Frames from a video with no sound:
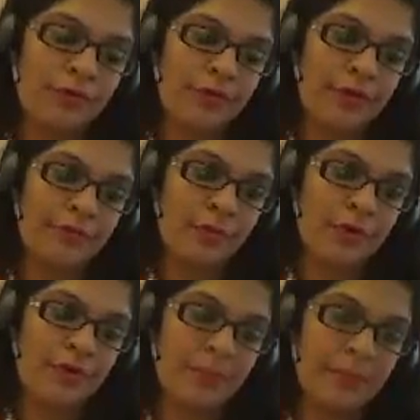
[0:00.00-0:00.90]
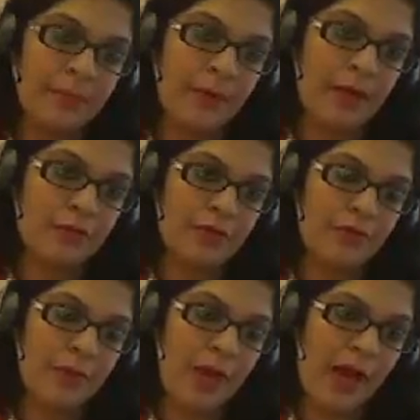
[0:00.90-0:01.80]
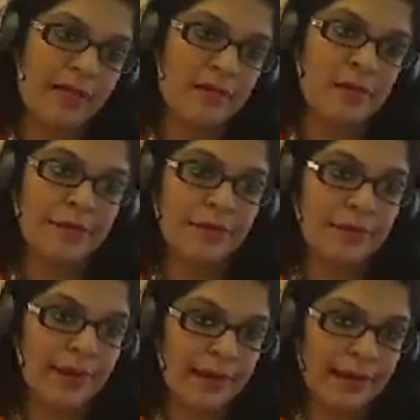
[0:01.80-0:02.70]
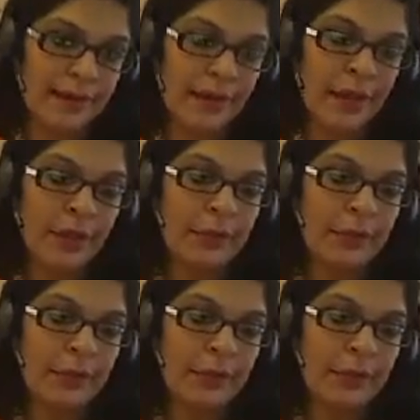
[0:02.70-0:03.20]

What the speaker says: if you want to graduate from your high school and directly